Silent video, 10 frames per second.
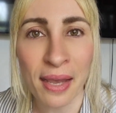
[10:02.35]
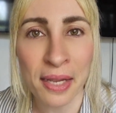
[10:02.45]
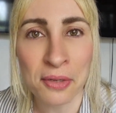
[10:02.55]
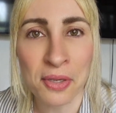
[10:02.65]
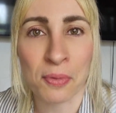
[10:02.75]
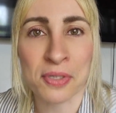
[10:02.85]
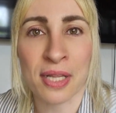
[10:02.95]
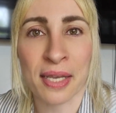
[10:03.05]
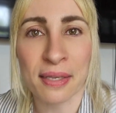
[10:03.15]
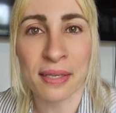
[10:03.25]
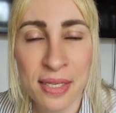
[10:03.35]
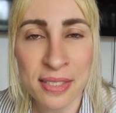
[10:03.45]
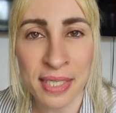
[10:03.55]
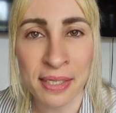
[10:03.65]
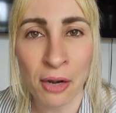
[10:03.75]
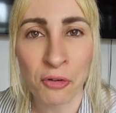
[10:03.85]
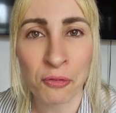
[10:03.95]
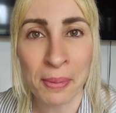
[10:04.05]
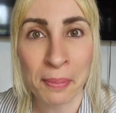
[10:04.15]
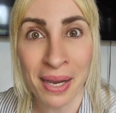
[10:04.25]
I knew he was like seen out of
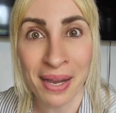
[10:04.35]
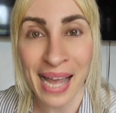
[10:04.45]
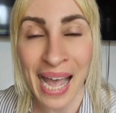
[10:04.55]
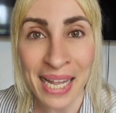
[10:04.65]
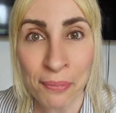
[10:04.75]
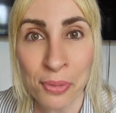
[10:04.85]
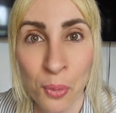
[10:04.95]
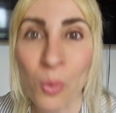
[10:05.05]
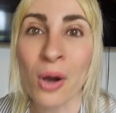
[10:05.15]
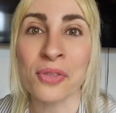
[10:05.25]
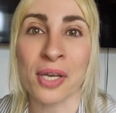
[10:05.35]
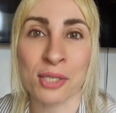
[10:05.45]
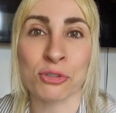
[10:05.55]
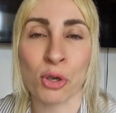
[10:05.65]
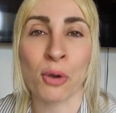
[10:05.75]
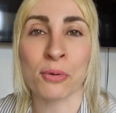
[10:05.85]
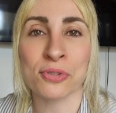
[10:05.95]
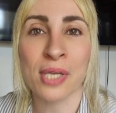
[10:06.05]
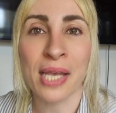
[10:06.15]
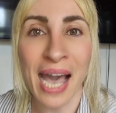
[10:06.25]
women, but I am the one that he
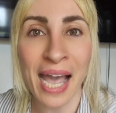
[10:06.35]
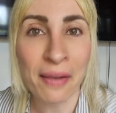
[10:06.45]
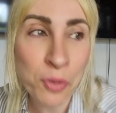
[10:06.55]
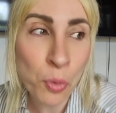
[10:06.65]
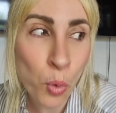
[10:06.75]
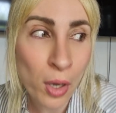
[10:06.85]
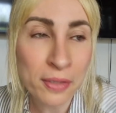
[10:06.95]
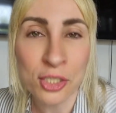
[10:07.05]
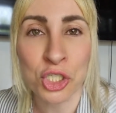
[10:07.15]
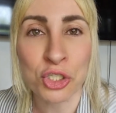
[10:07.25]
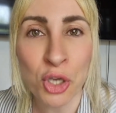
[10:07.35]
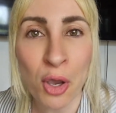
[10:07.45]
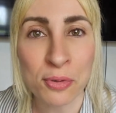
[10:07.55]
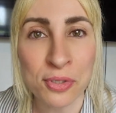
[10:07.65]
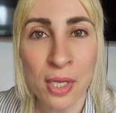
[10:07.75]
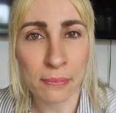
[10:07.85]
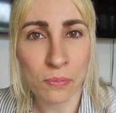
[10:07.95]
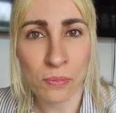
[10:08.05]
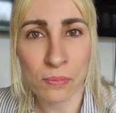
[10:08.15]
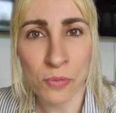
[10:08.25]
chose. I am the one that she chose.
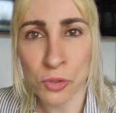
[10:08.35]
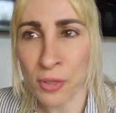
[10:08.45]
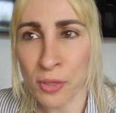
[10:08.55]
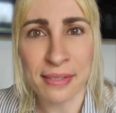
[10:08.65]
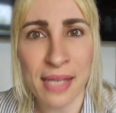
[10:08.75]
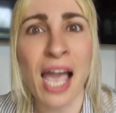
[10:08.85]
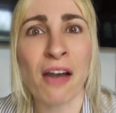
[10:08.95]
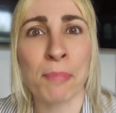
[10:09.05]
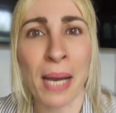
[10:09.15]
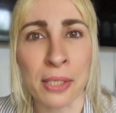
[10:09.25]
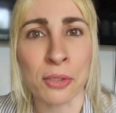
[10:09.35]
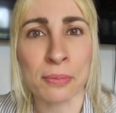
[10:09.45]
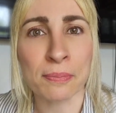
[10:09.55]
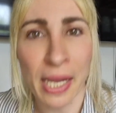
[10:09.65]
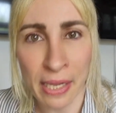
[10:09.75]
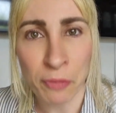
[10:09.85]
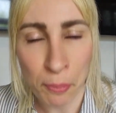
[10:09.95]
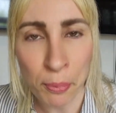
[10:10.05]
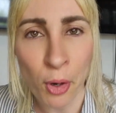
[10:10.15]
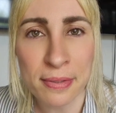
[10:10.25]
So yes, I have value. I am the
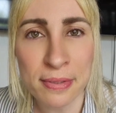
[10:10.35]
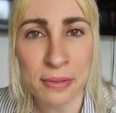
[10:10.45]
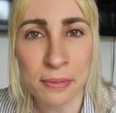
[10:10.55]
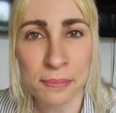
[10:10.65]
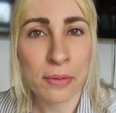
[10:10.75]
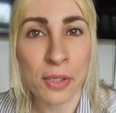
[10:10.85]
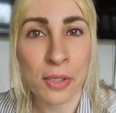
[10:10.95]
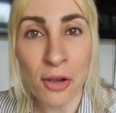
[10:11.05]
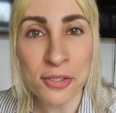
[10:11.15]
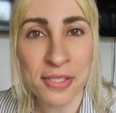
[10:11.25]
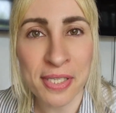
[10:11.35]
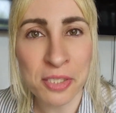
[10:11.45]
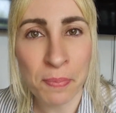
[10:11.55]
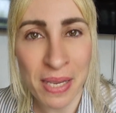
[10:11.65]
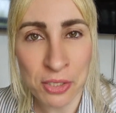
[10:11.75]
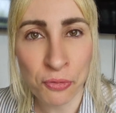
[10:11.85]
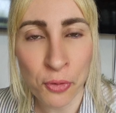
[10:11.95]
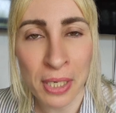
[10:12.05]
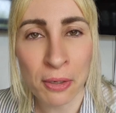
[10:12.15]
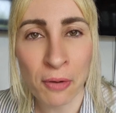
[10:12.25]
prize. The narcissist makes you
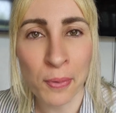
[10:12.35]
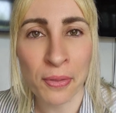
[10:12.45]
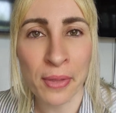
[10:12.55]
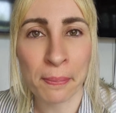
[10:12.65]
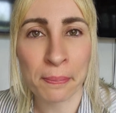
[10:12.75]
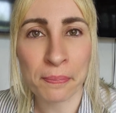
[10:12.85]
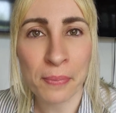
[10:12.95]
fall in love with them.